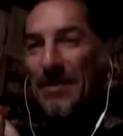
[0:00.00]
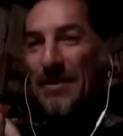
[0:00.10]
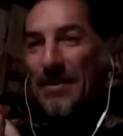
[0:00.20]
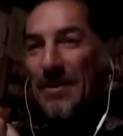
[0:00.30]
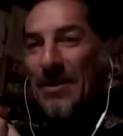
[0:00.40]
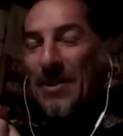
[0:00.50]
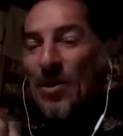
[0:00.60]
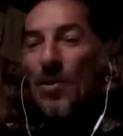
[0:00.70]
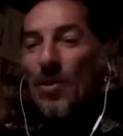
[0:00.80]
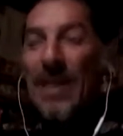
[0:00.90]
So the
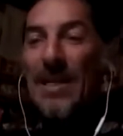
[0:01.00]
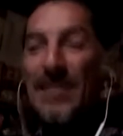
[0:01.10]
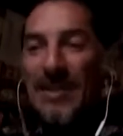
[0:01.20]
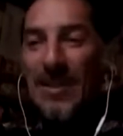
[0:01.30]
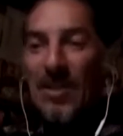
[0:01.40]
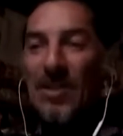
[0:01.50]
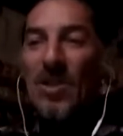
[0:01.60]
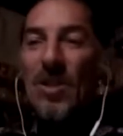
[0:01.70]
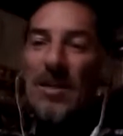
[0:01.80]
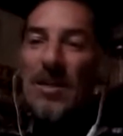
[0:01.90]
past gets
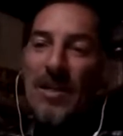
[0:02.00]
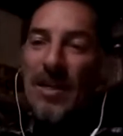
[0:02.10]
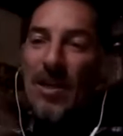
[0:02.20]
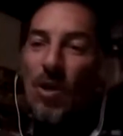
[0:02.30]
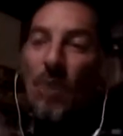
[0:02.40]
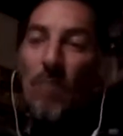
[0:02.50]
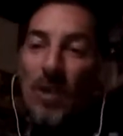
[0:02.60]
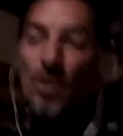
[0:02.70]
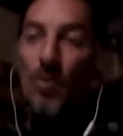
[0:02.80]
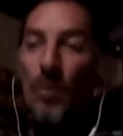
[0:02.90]
accomplished
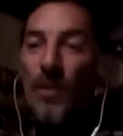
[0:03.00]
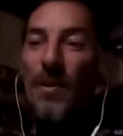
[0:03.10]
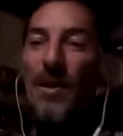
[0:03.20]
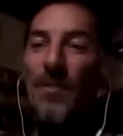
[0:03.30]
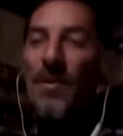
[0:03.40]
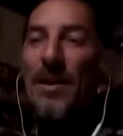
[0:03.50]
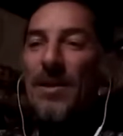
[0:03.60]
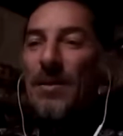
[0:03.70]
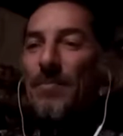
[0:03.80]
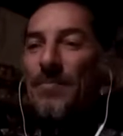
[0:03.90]
with
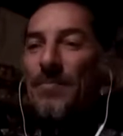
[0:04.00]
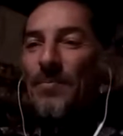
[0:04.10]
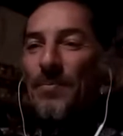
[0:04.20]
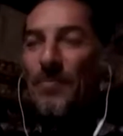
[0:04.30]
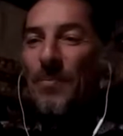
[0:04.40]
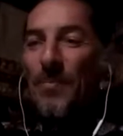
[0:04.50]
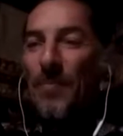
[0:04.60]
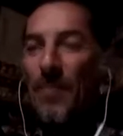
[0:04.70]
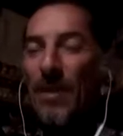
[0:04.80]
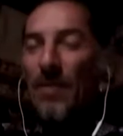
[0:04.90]
the
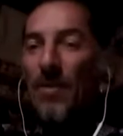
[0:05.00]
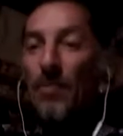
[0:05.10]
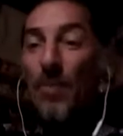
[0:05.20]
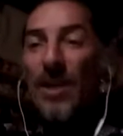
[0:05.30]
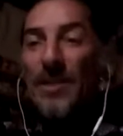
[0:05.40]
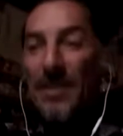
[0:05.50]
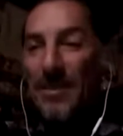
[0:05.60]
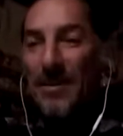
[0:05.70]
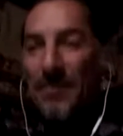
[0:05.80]
present.